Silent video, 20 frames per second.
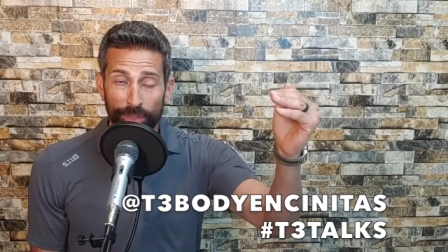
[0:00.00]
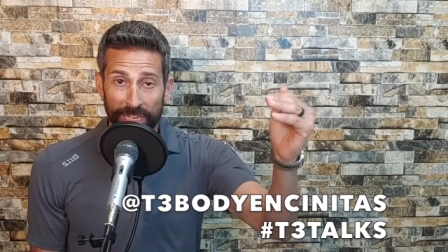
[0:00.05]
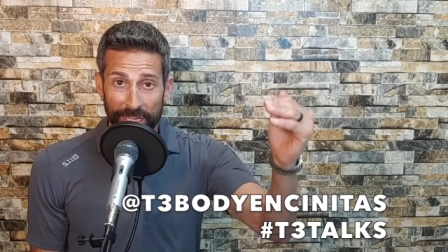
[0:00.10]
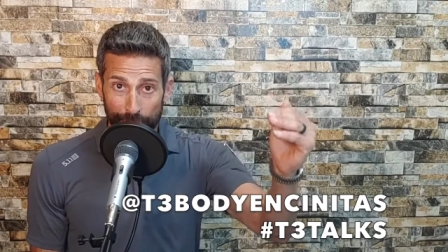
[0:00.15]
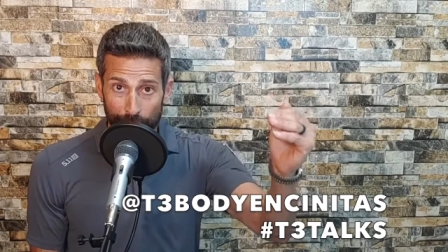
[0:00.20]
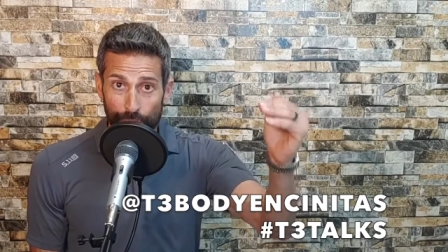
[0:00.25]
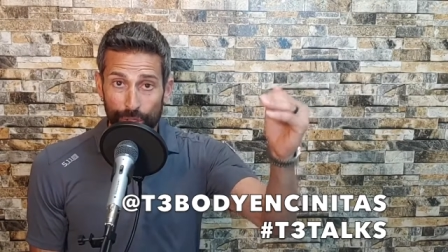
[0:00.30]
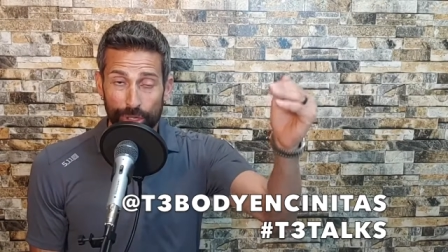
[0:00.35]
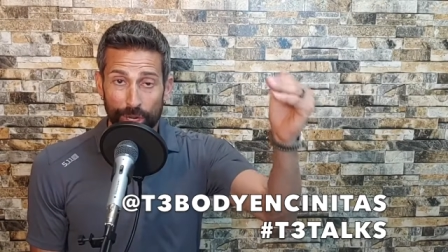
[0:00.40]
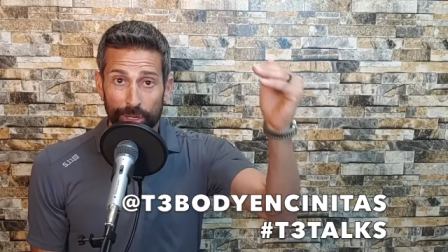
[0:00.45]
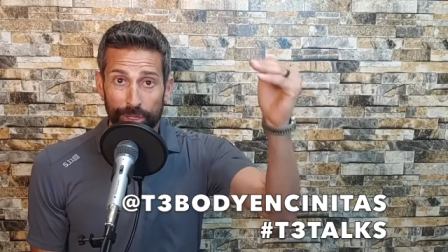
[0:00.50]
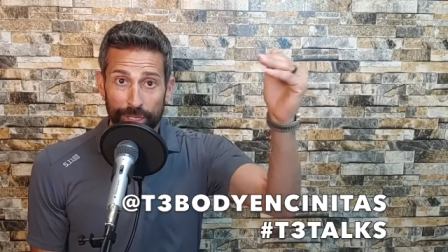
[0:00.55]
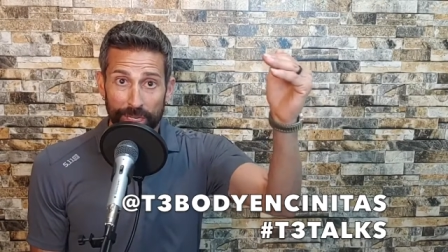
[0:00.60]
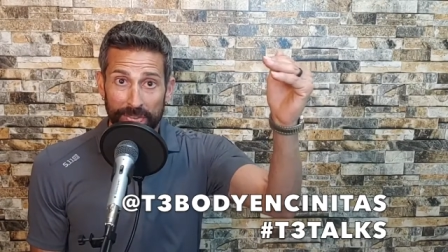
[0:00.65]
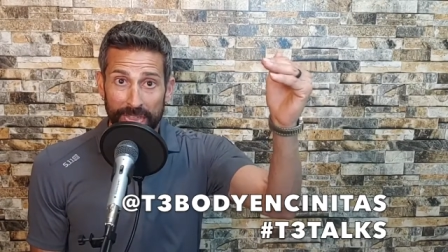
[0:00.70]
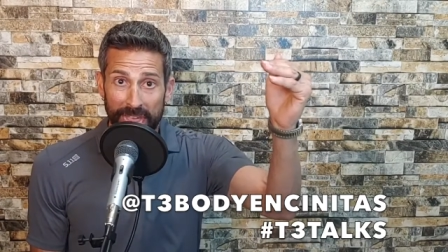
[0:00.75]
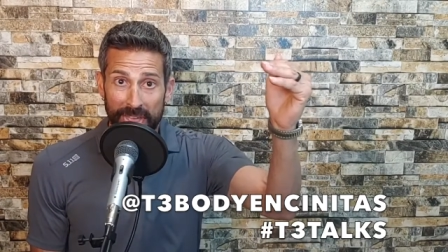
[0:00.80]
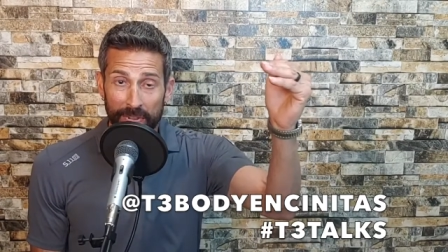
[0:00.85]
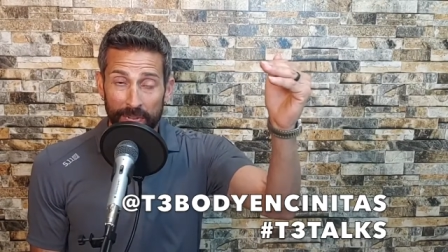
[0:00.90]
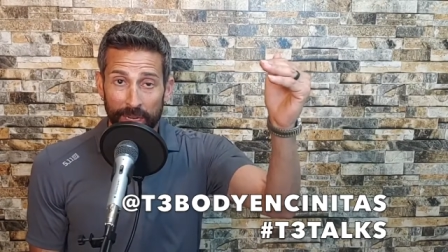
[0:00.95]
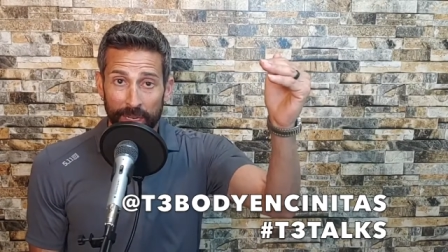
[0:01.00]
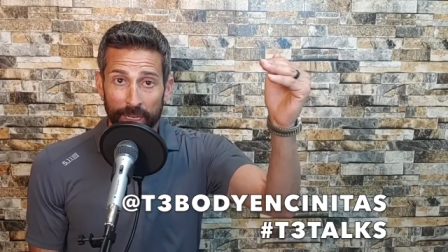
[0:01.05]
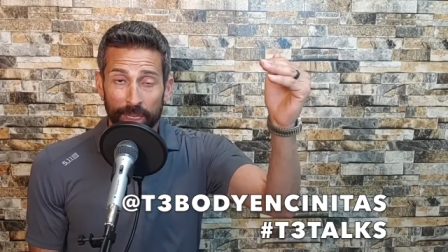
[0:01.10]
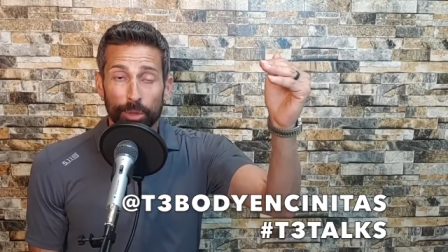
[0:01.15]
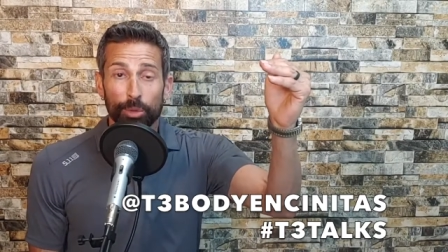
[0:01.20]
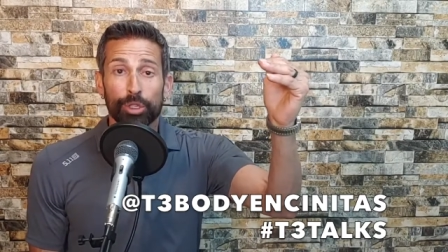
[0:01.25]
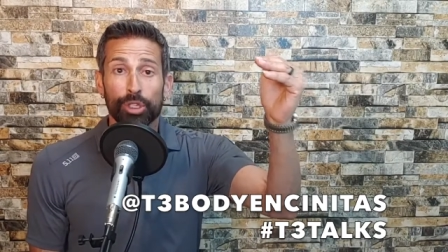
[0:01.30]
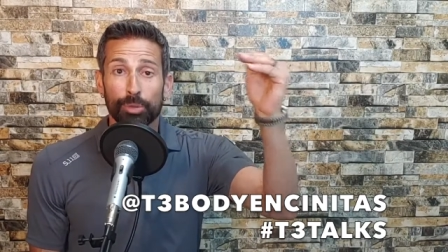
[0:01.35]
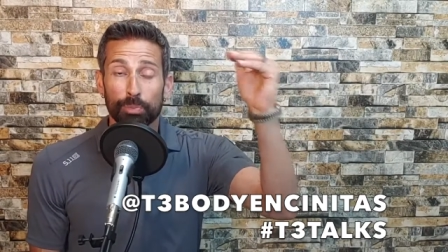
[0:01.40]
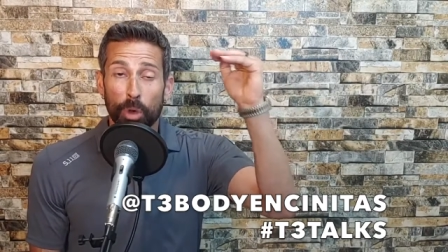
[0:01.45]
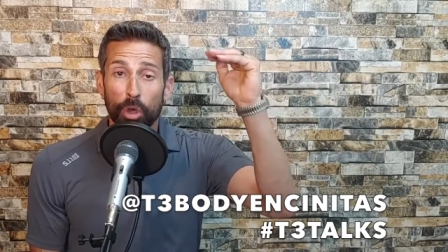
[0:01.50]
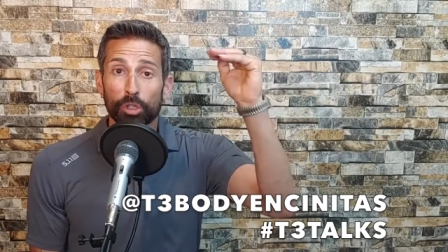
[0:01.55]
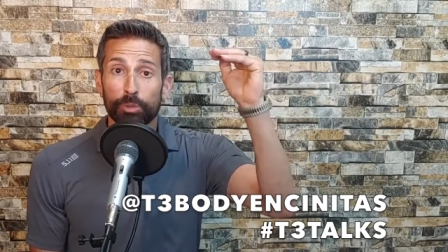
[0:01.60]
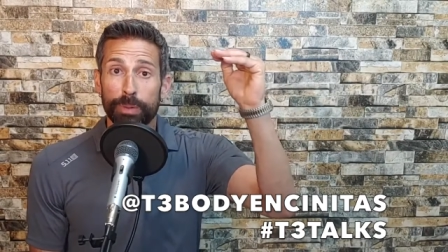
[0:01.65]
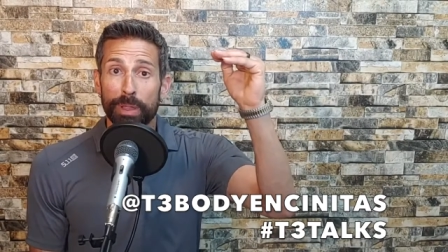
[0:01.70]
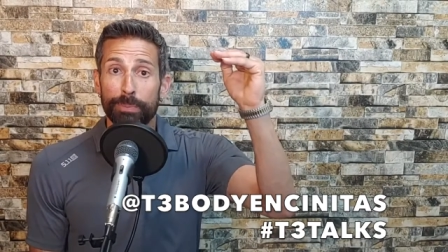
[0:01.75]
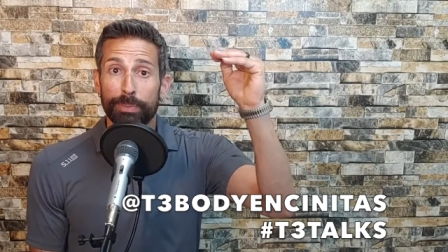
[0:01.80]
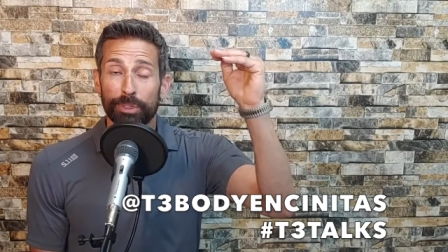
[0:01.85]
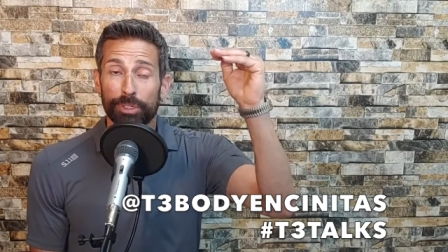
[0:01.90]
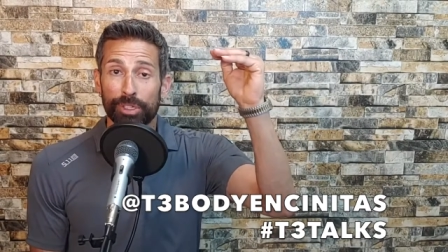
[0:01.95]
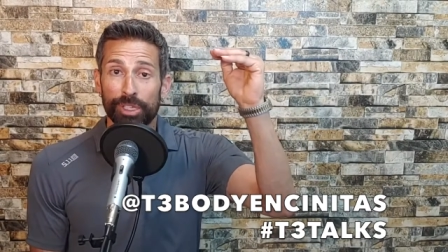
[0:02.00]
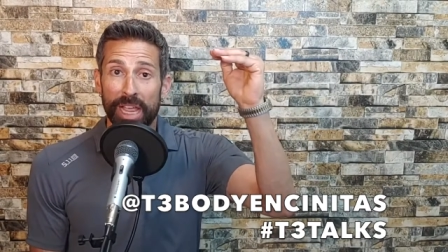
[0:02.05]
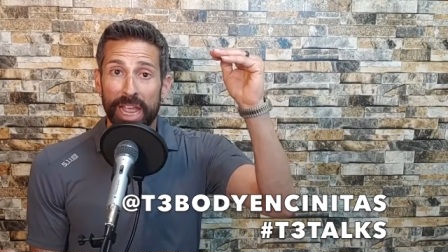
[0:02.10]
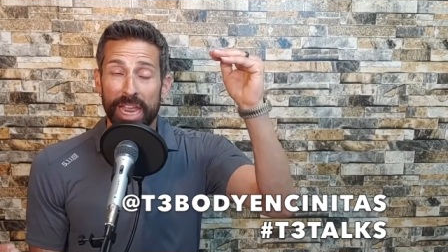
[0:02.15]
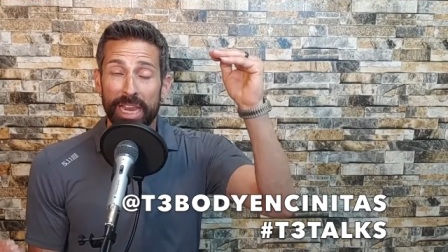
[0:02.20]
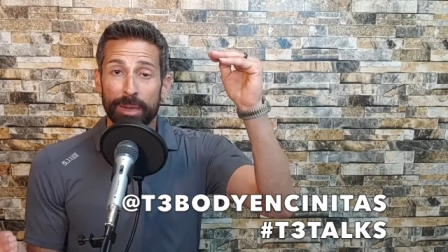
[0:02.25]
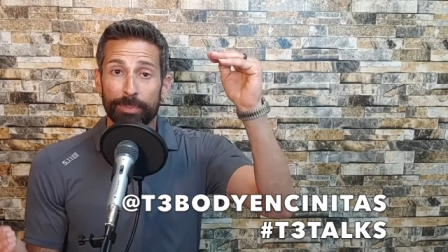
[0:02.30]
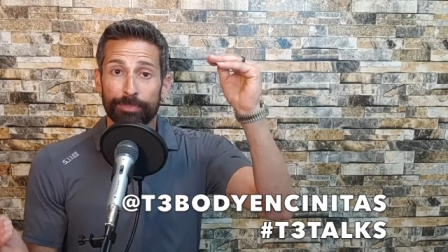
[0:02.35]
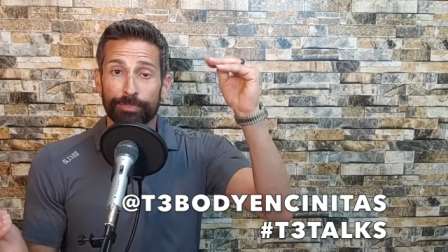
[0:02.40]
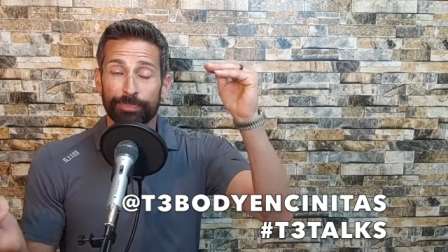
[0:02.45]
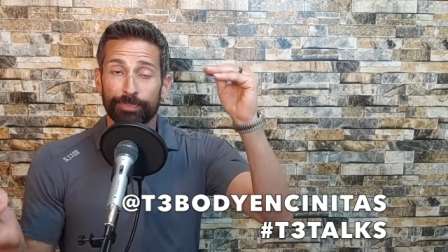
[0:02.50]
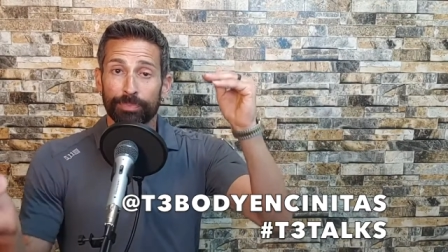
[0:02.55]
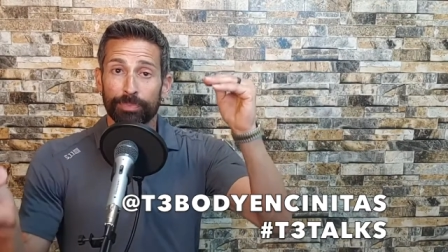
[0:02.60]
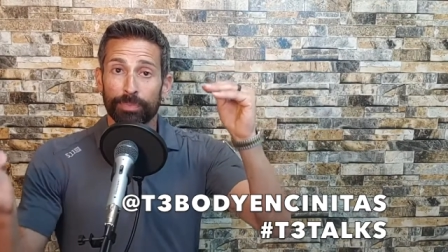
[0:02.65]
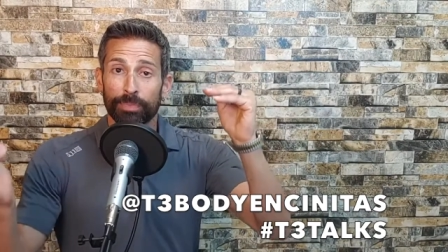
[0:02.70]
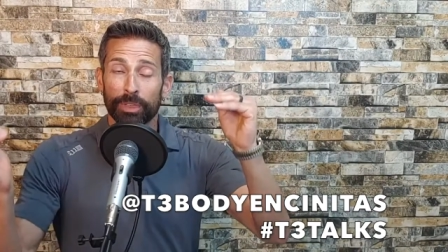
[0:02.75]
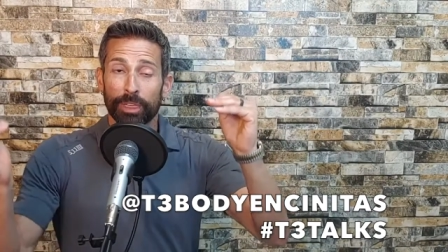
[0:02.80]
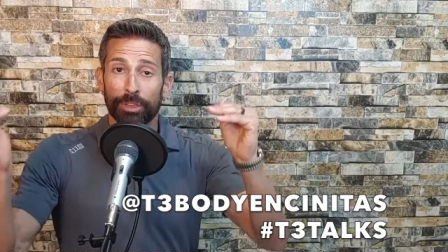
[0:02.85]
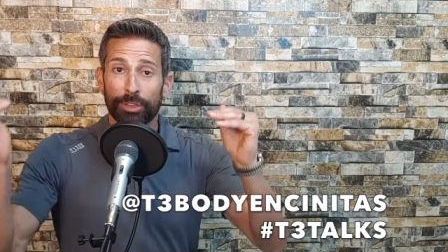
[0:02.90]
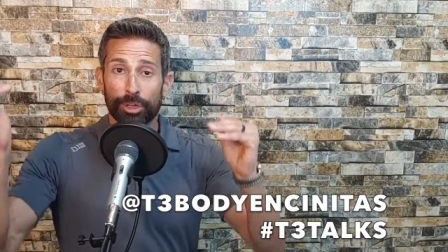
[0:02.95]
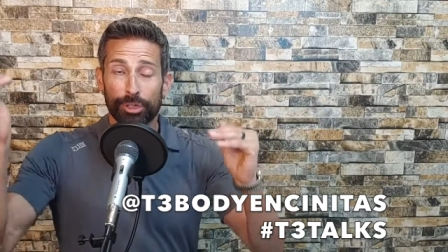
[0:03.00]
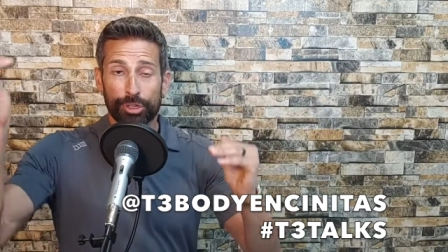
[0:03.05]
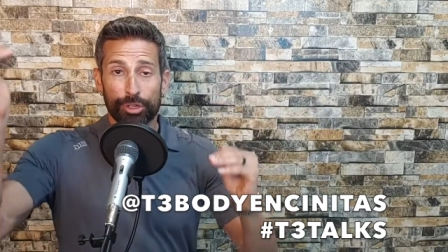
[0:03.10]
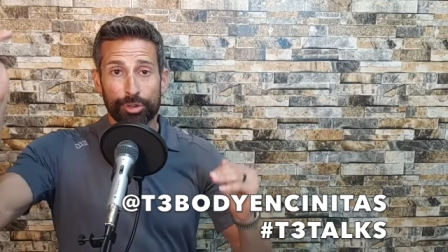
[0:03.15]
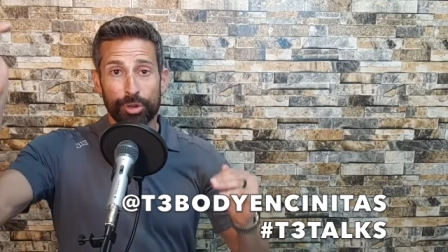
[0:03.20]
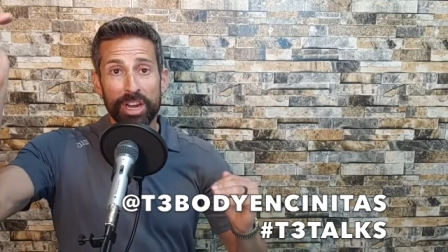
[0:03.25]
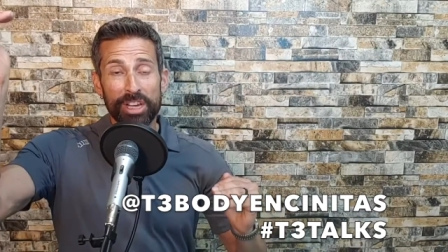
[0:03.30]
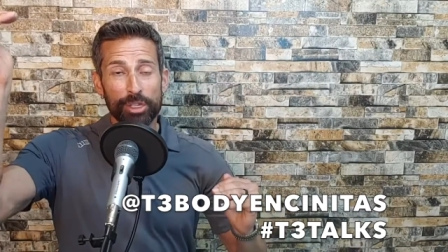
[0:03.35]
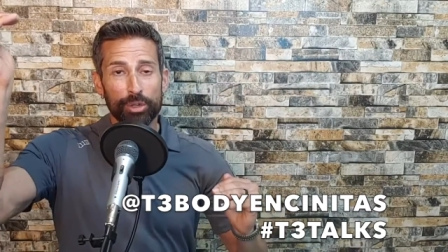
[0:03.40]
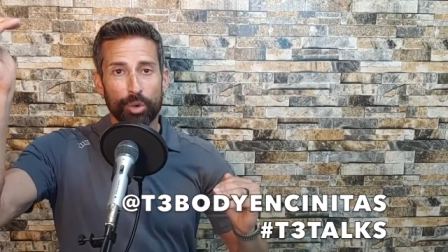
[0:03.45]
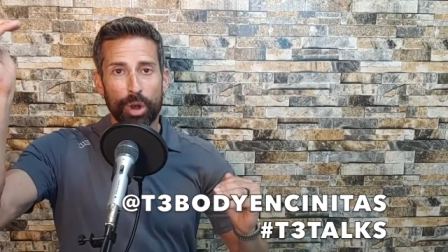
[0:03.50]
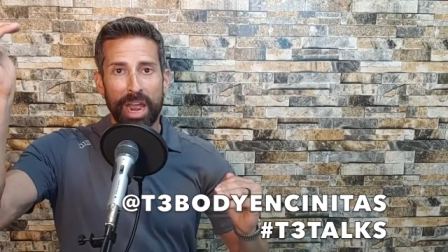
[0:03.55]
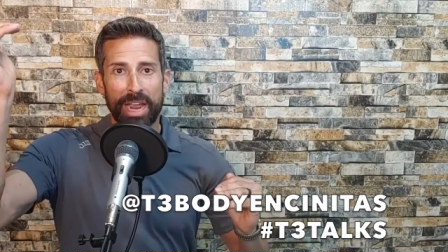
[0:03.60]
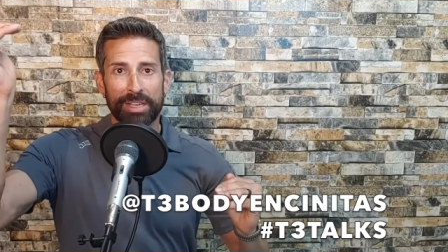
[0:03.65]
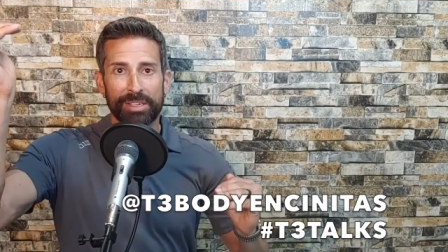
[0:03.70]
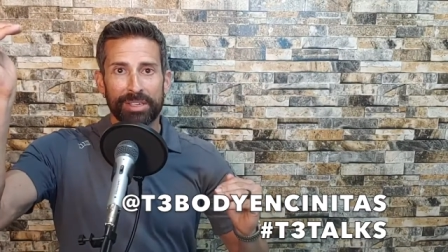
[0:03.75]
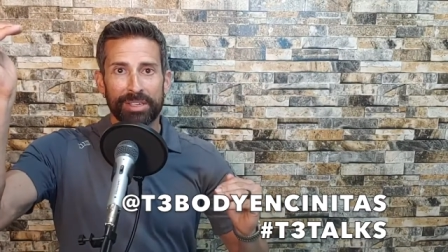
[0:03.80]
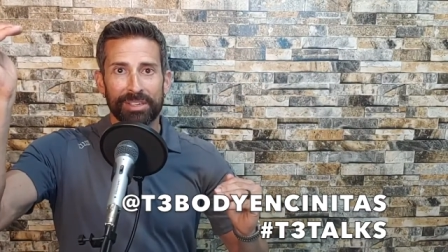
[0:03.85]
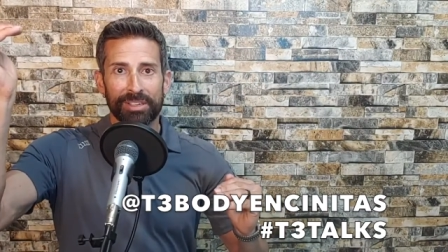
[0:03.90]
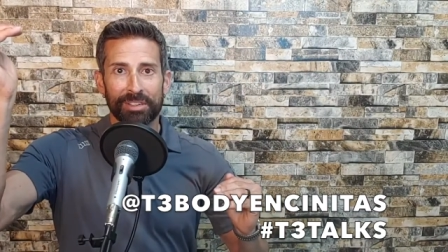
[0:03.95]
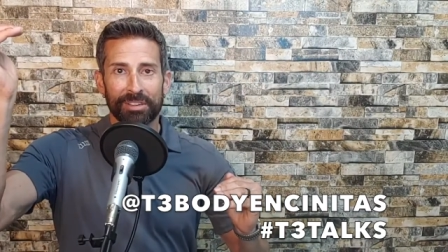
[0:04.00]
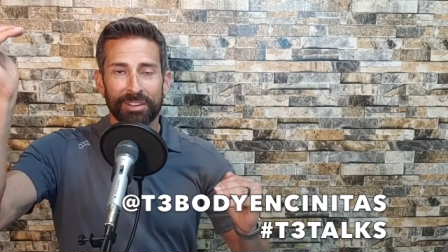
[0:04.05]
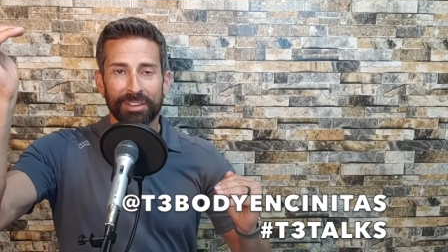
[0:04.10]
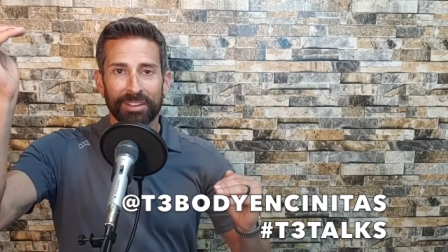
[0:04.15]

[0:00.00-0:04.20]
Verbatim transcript: that you start to get, most people say their stress rises.